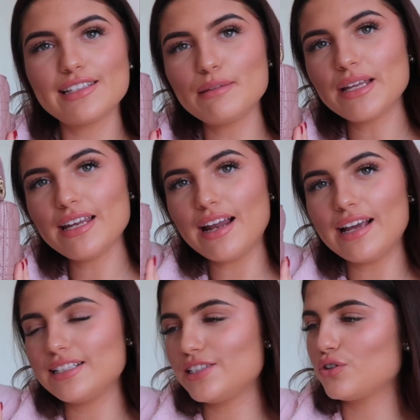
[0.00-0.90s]
is the Mini
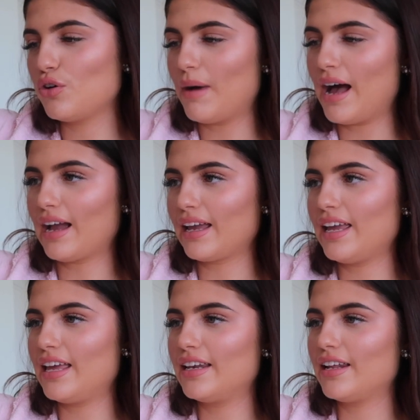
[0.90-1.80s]
Lady Dior bag
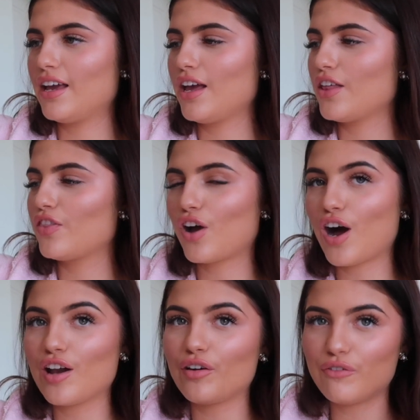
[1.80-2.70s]
in the
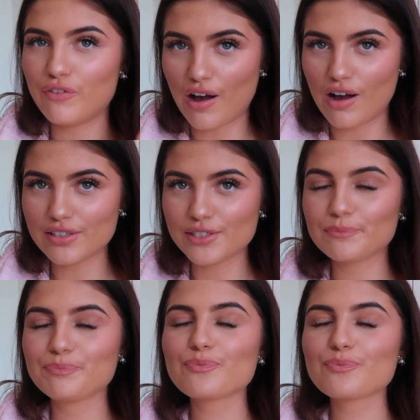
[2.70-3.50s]
colour Fard.